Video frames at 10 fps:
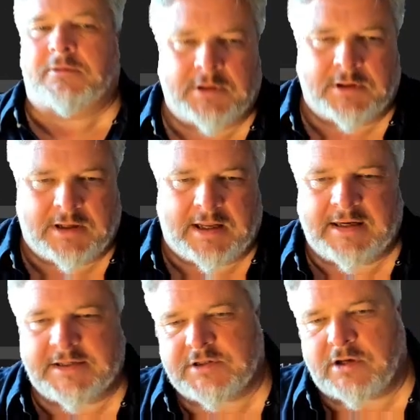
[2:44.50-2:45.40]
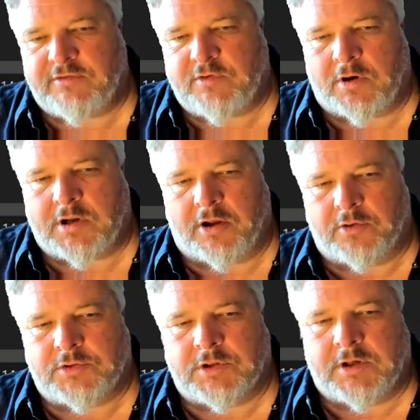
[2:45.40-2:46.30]
And let's go through our code
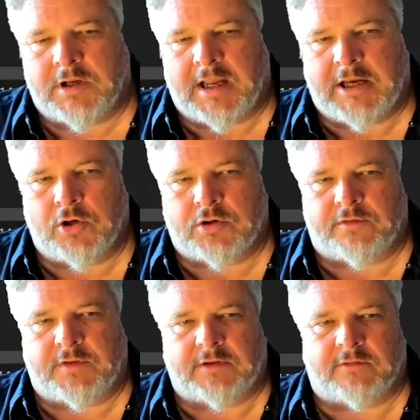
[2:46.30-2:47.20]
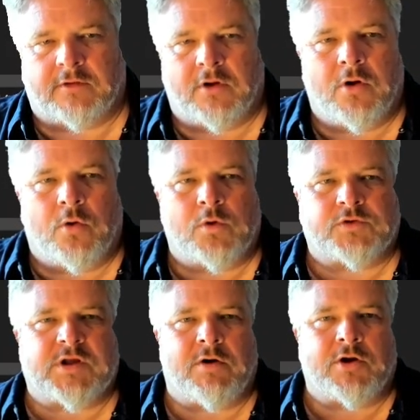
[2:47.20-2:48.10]
and look at things. What's
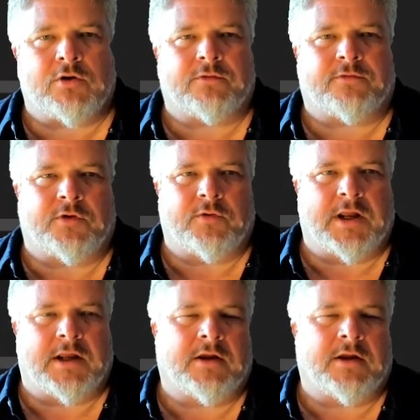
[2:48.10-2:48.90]
going on through here?